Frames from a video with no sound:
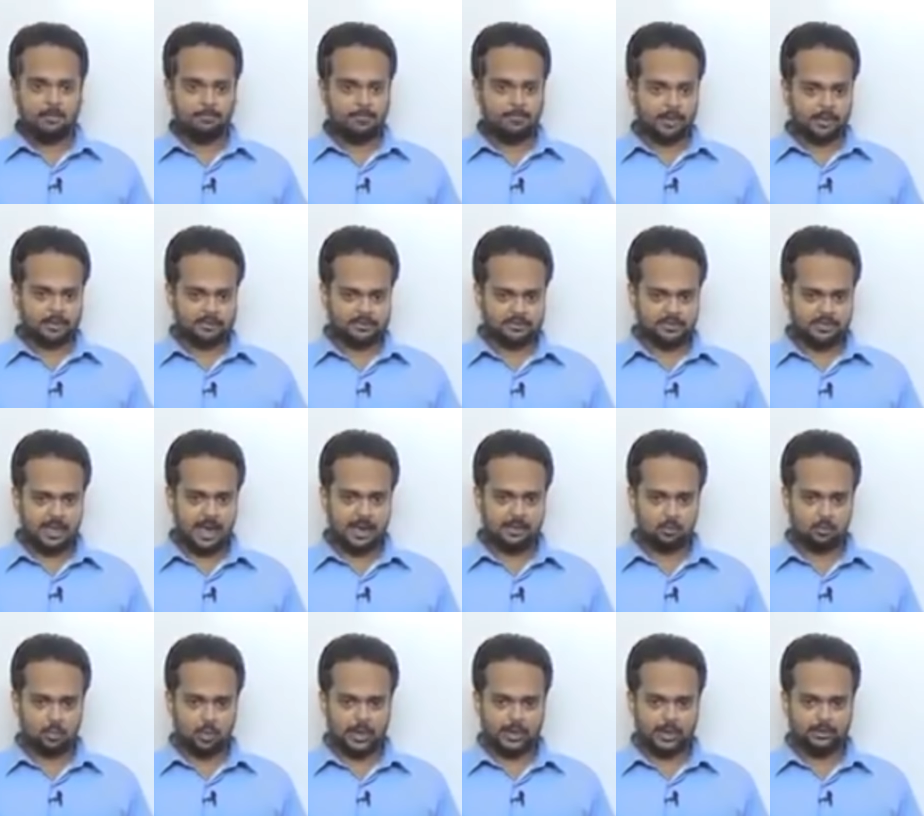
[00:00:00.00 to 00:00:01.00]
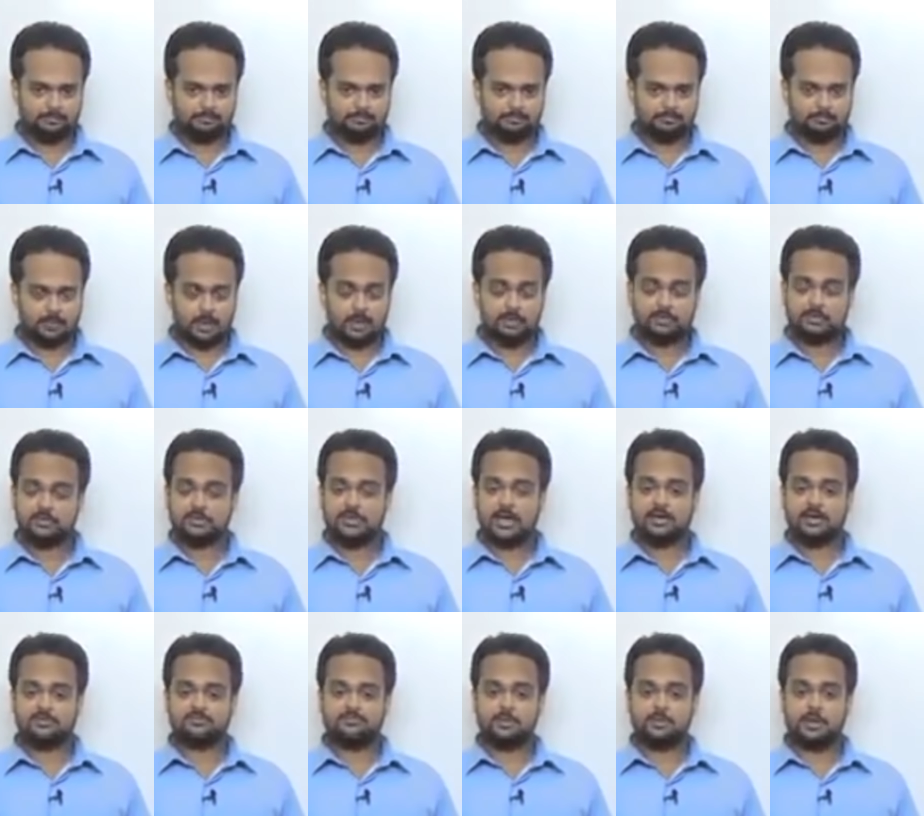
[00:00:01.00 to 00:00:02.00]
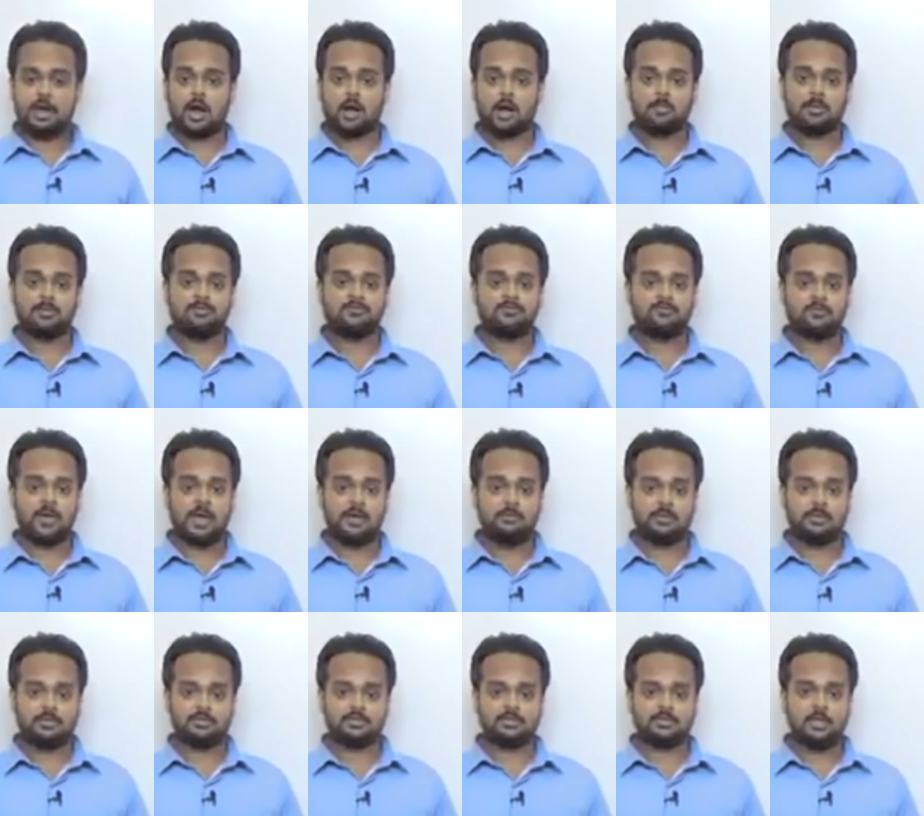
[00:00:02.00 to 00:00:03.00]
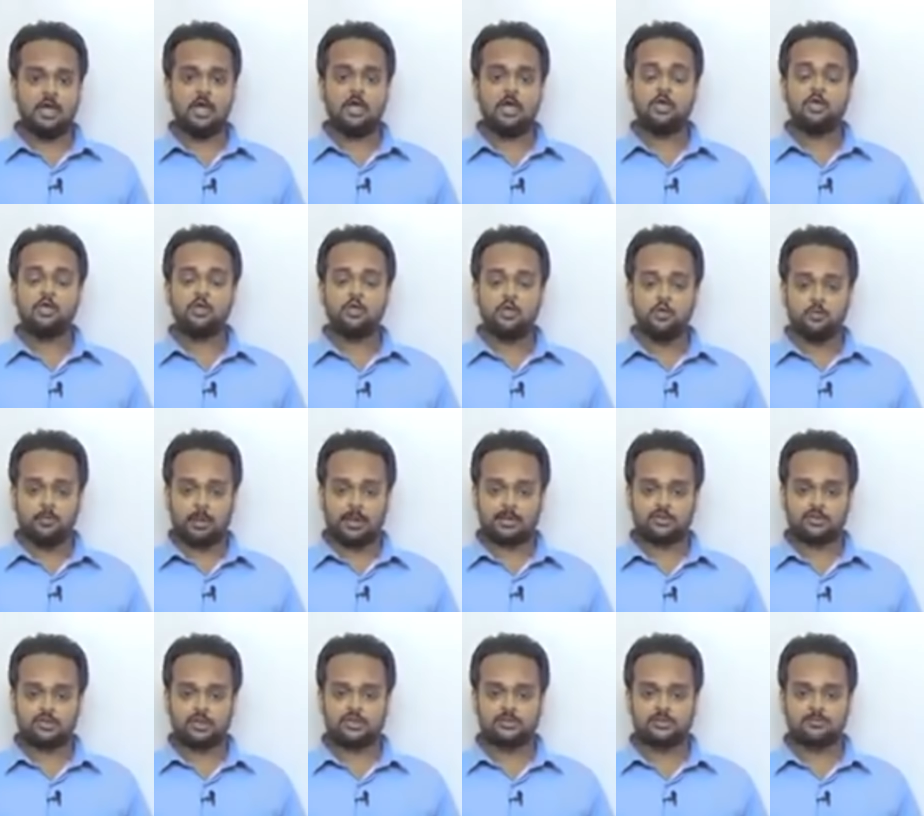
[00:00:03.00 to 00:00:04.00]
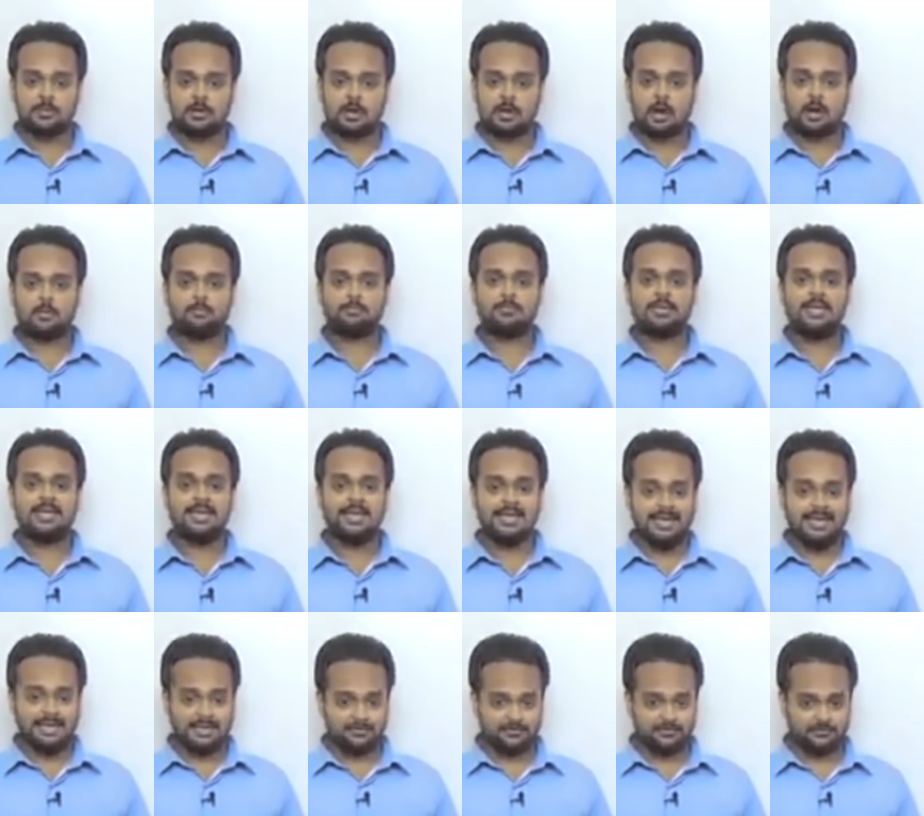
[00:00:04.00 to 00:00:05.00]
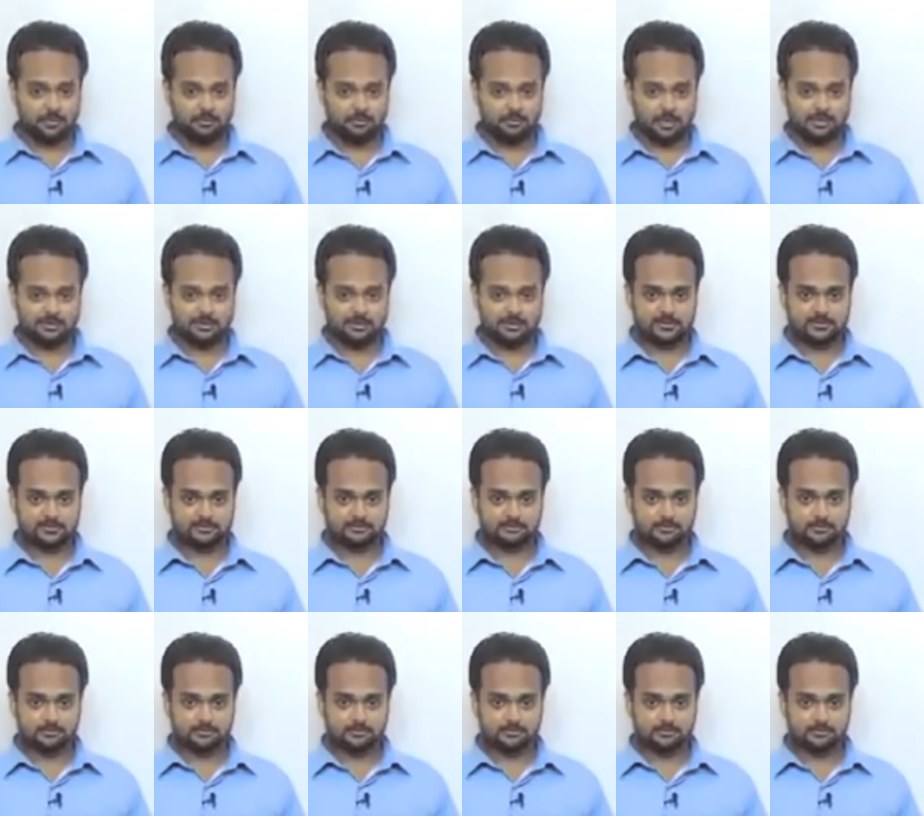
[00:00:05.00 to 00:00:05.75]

Because that way, instead of becoming famous, you might just become infamous.